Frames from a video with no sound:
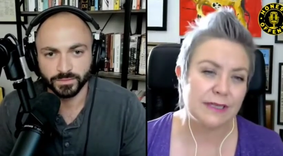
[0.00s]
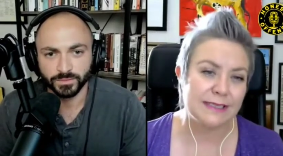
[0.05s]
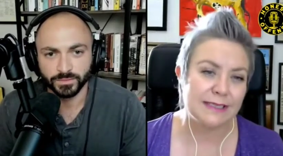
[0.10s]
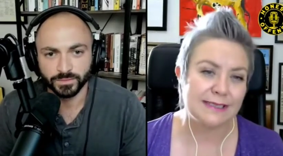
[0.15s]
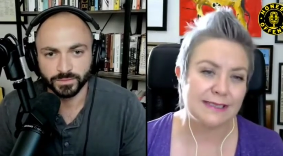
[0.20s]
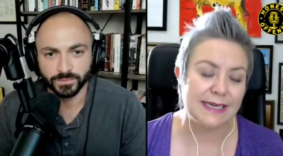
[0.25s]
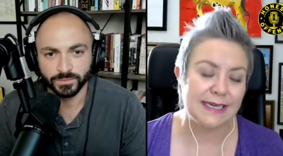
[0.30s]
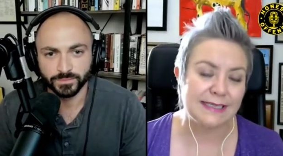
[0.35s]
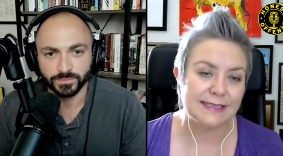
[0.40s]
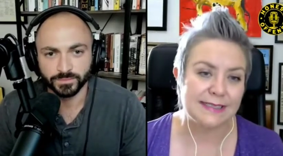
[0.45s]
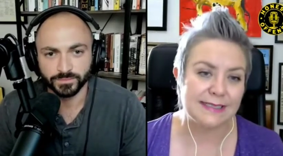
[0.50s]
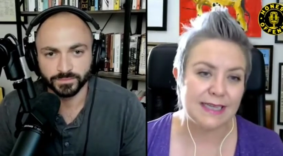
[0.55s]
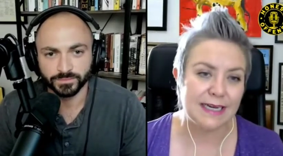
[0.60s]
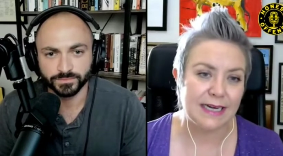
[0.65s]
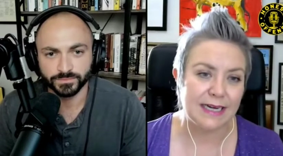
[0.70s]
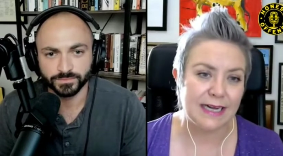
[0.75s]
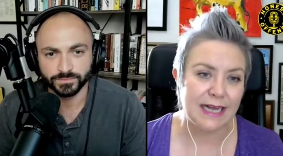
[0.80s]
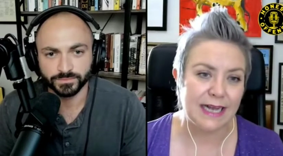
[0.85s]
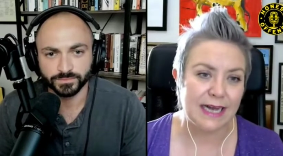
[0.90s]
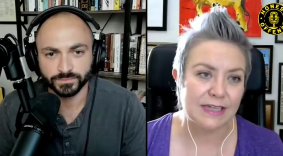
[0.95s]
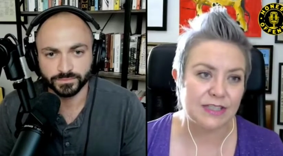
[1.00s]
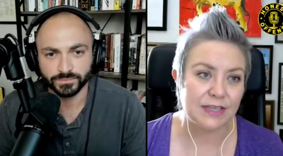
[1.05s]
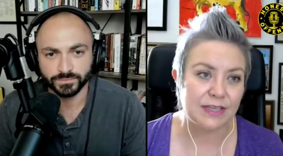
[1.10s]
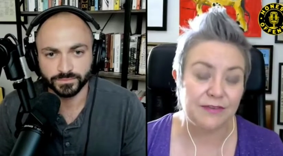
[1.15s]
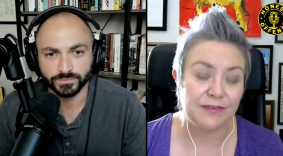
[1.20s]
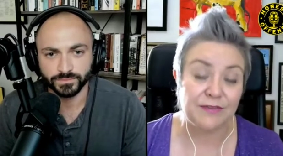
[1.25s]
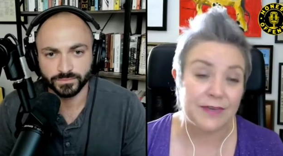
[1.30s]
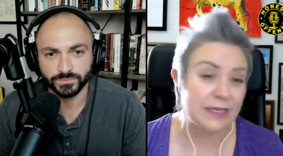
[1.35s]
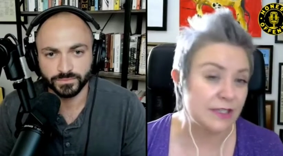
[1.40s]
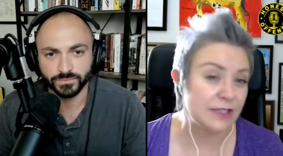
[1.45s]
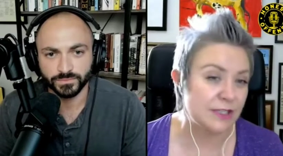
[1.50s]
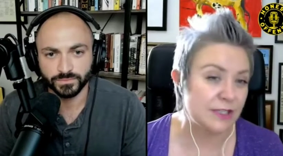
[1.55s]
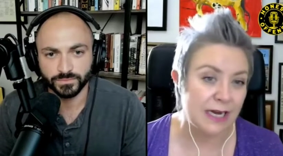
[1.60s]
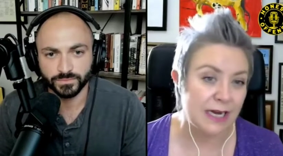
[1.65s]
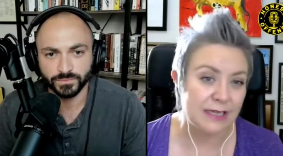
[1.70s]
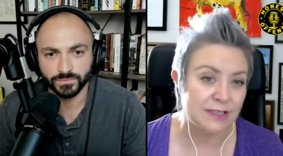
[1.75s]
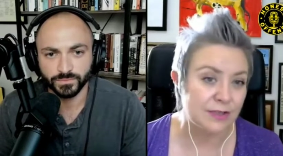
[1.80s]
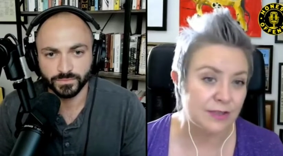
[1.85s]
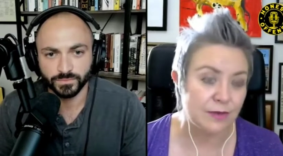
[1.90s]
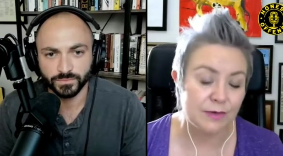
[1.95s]
Speaker 1: in the sense that I actually finished
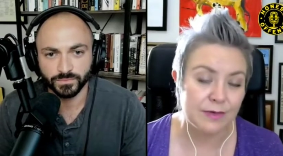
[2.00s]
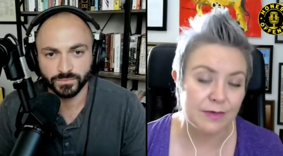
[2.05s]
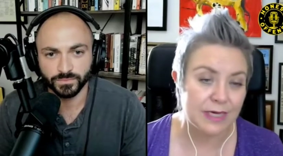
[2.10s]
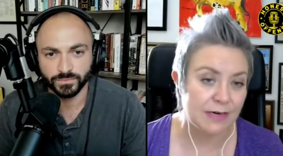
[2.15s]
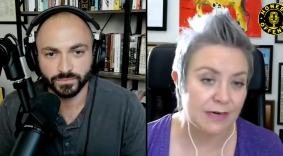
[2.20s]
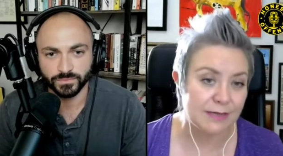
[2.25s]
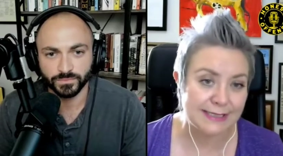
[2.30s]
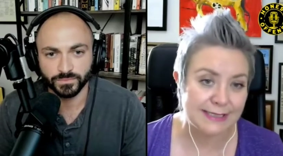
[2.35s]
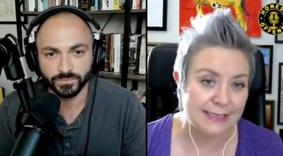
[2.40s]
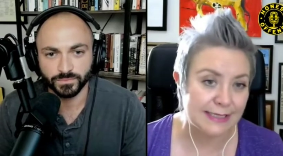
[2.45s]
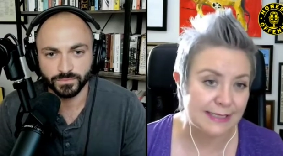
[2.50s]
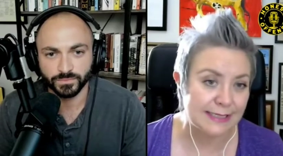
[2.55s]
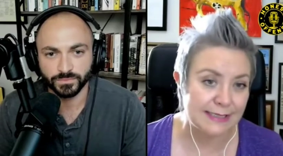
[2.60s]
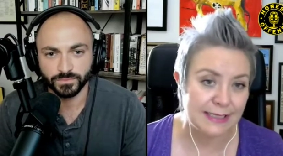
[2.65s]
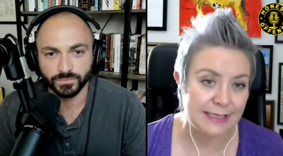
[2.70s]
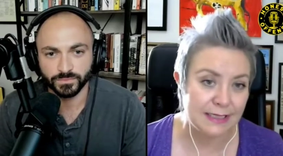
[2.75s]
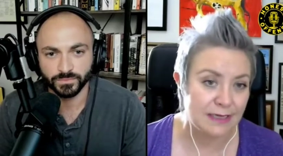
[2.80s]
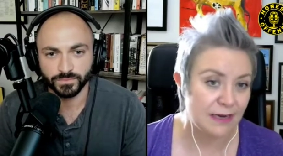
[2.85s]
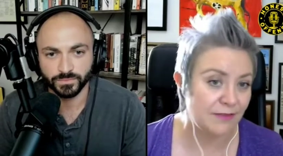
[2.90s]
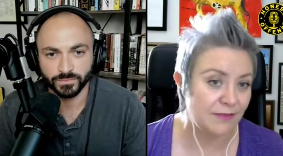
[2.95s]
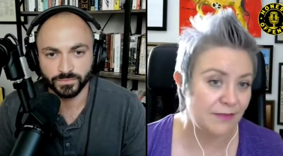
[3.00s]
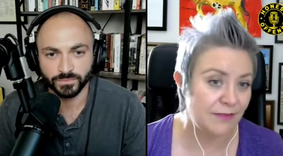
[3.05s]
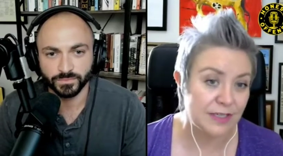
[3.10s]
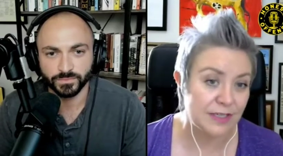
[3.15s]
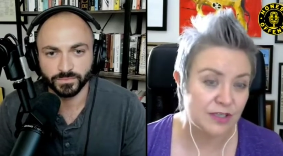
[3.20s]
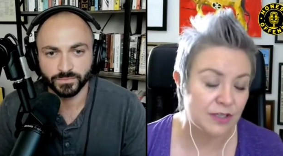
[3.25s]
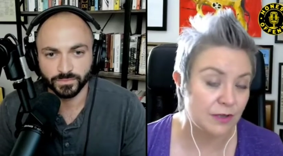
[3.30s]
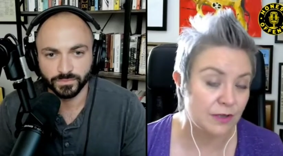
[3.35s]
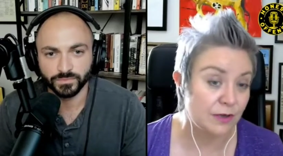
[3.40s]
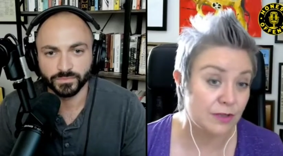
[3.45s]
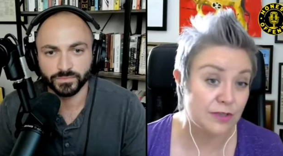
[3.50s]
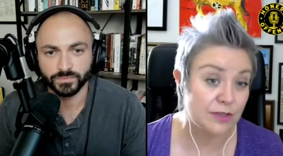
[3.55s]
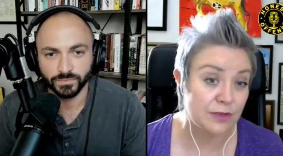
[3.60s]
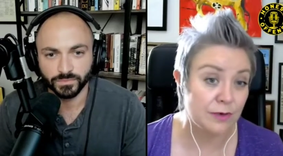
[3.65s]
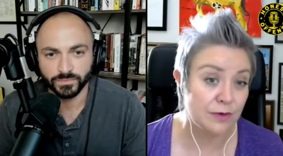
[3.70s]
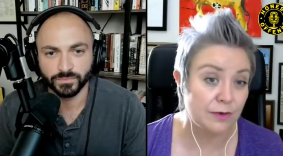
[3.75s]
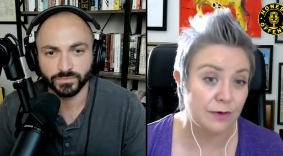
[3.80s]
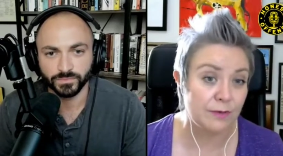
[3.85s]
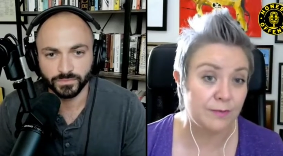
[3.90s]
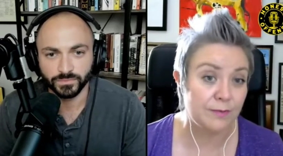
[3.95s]
high school when I was 16 and I finished law
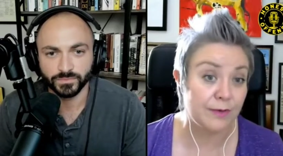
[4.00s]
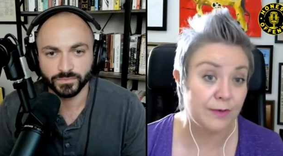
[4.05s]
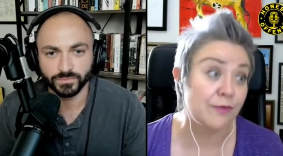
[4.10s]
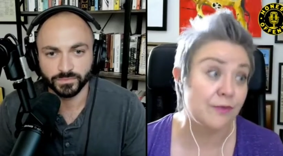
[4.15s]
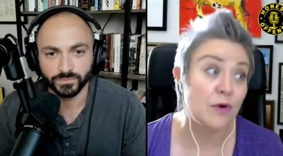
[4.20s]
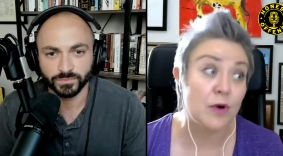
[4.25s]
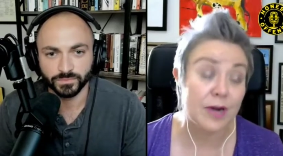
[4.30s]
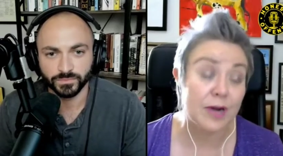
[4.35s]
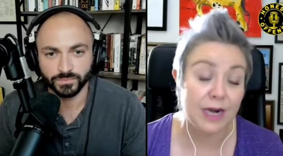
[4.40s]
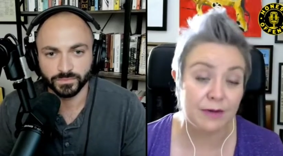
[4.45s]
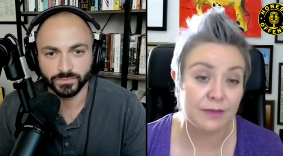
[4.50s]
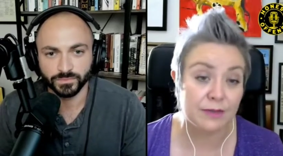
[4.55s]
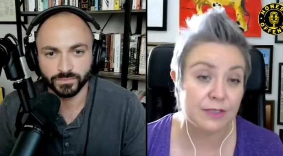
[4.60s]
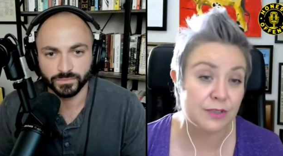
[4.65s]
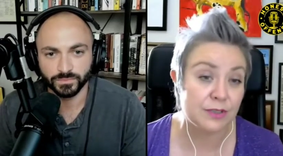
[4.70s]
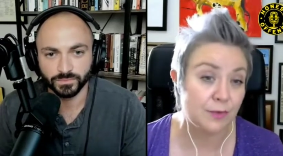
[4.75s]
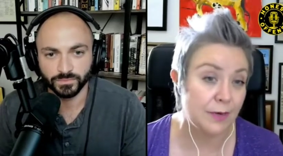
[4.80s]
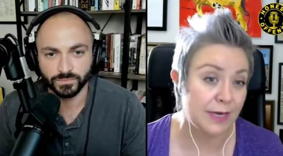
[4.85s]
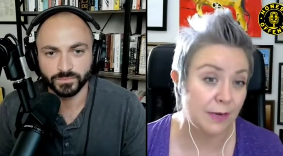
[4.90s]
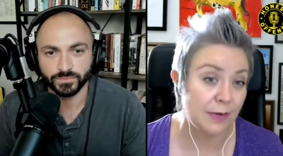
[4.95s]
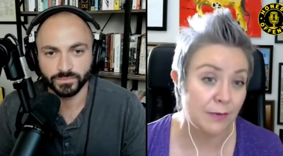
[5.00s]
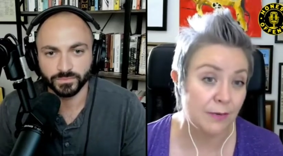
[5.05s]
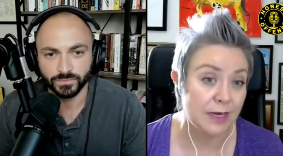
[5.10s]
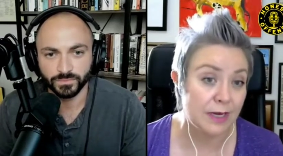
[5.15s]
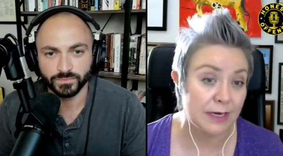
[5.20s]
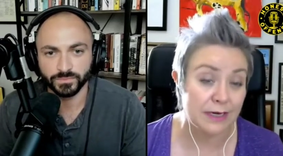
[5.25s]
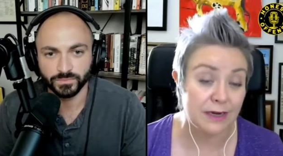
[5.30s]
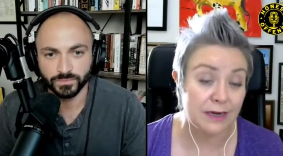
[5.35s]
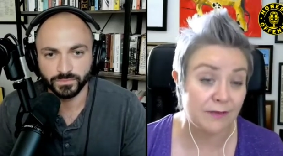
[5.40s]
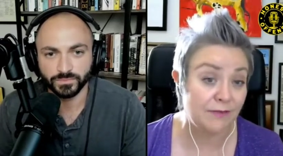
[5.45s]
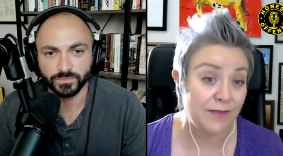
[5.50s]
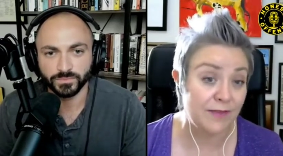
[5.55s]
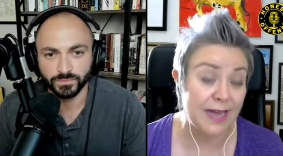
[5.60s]
school before I was 21. And in